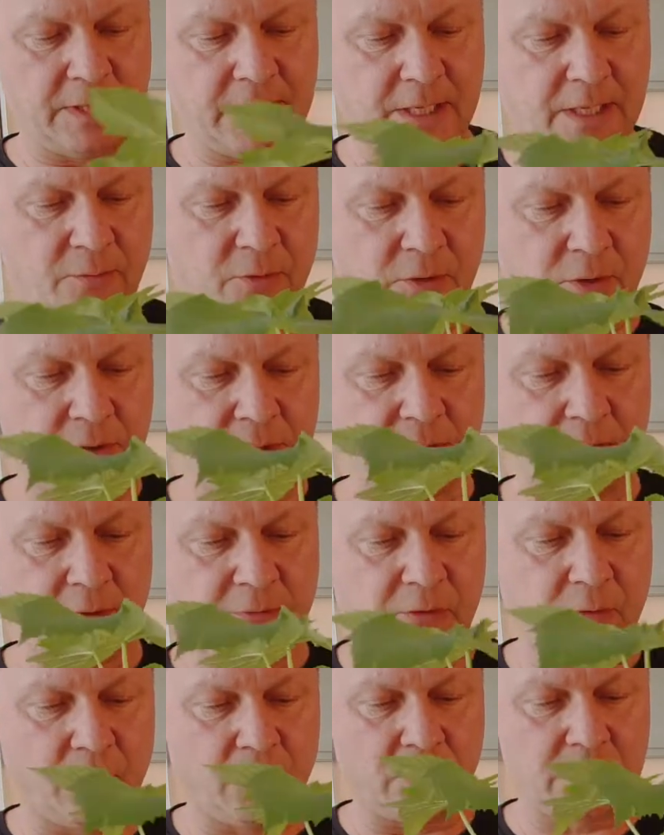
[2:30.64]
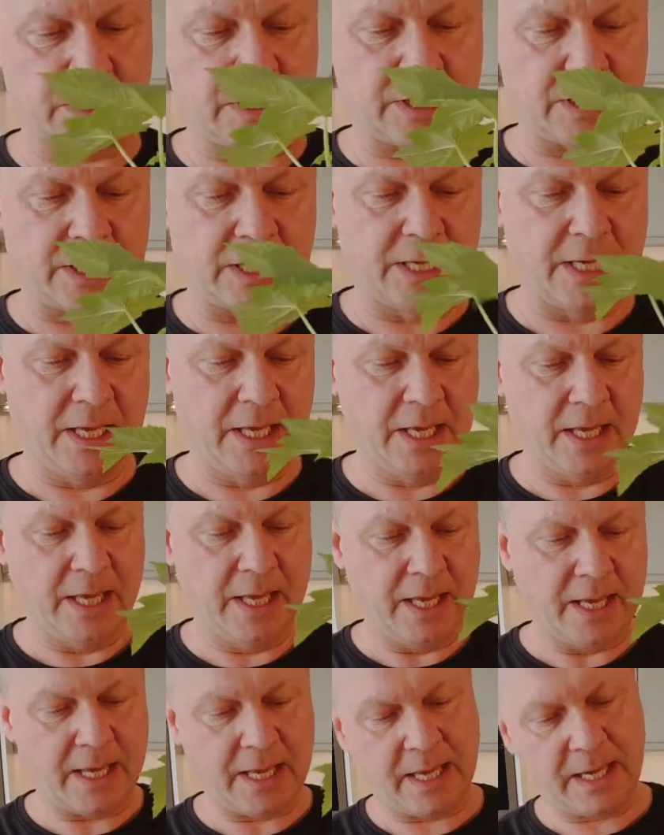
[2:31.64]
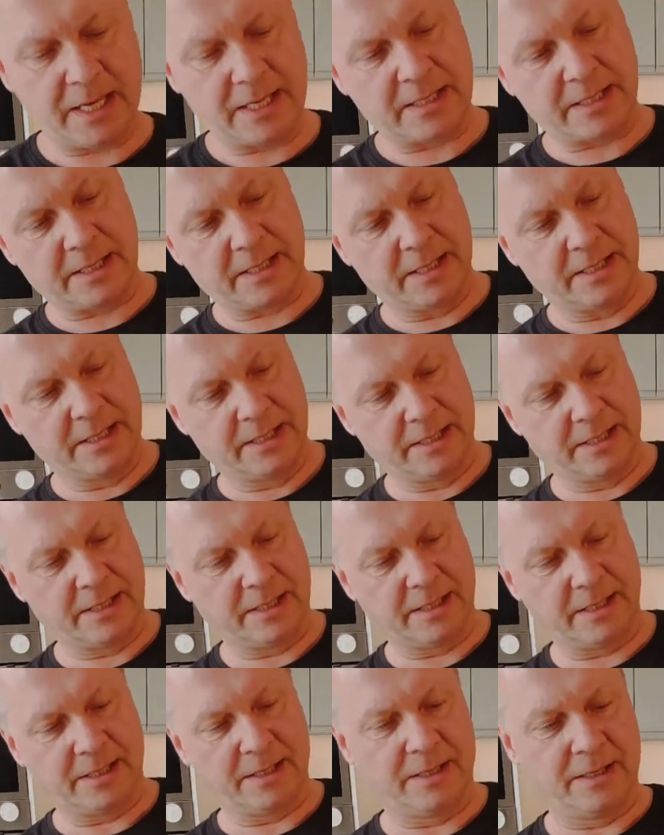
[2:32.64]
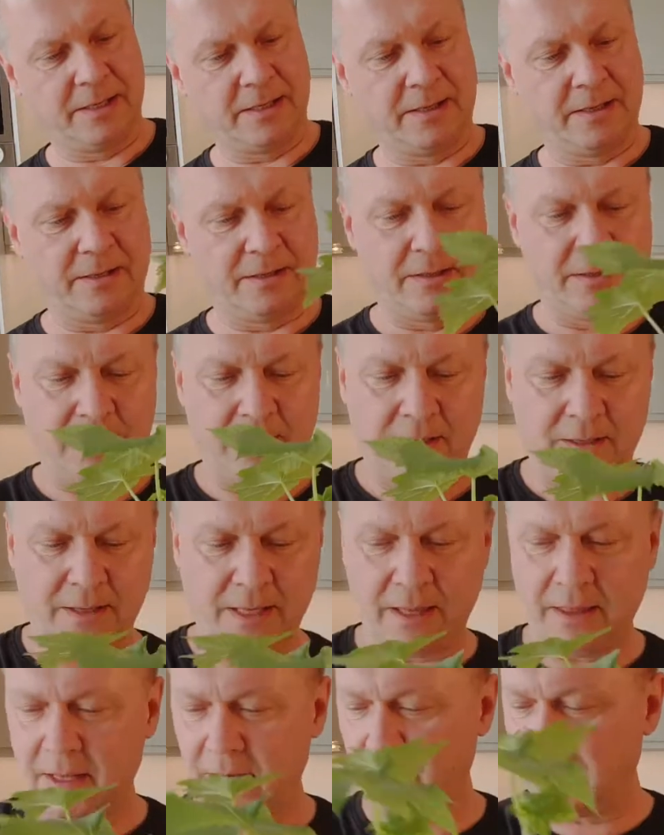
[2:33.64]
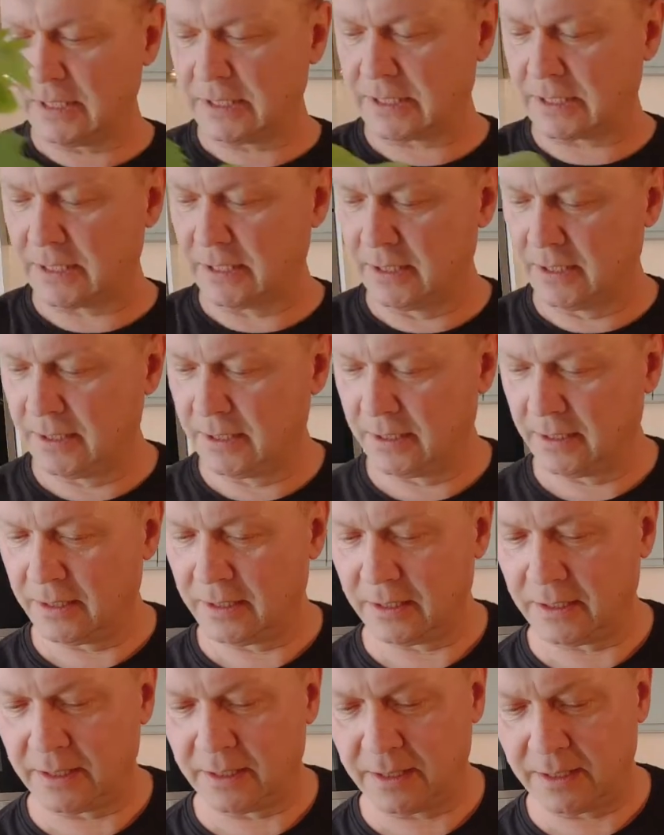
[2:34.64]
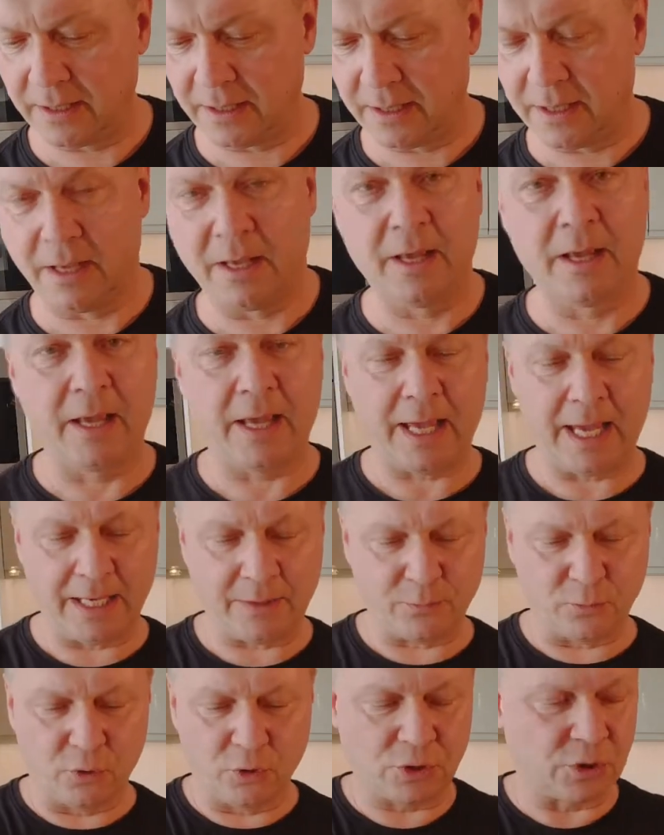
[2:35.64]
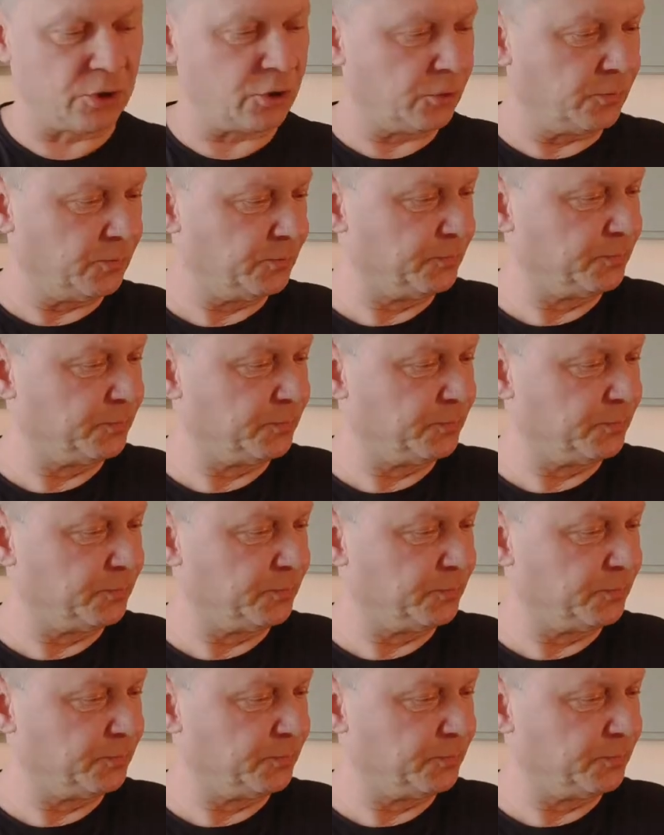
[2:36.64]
then I'm going to give it water. And then there is 8 more to do.